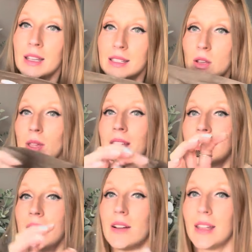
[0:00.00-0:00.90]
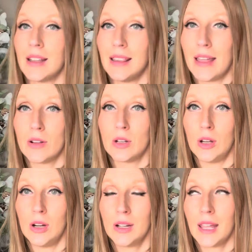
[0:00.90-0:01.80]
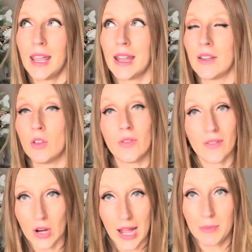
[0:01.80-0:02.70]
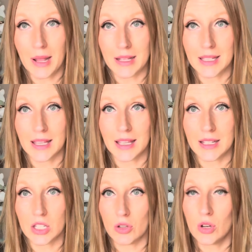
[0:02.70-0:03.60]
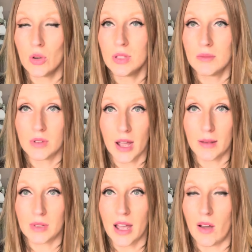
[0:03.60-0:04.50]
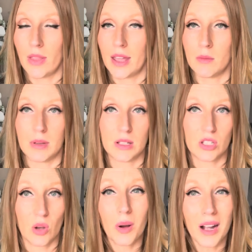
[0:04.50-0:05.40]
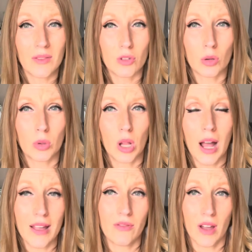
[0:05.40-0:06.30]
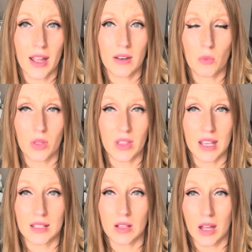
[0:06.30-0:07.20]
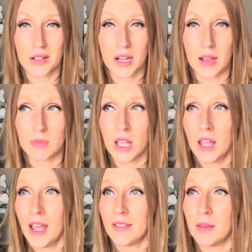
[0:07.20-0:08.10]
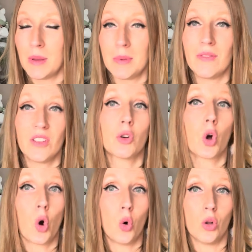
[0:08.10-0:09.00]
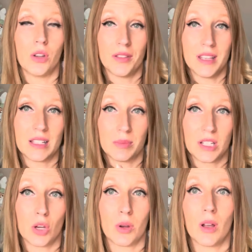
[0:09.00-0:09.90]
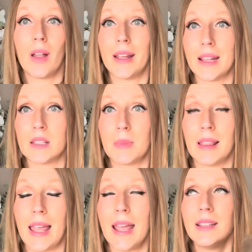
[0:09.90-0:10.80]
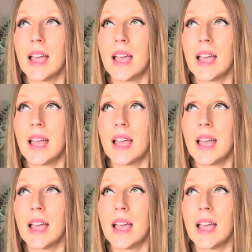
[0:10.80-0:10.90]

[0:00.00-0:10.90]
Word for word: So yes, they are that leather look. And if you've ever had pants like this, you know sometimes how they can be so uncomfortable. I find with these a lot of times, they make me feel cold, this material against my legs.